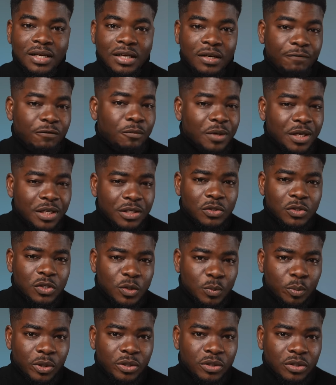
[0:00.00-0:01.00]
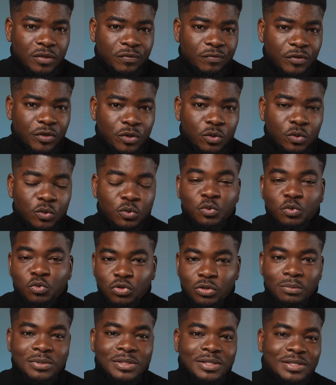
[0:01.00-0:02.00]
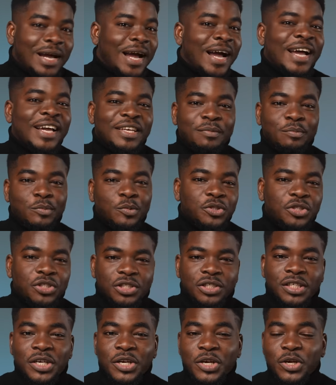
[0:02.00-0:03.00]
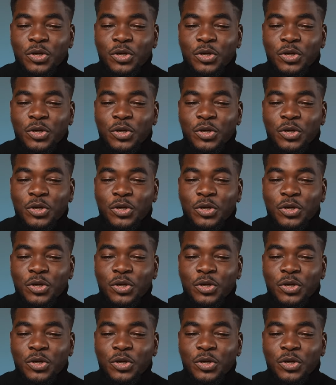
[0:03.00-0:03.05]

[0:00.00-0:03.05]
And if you made it to this point in the video, do drop this eye emoji.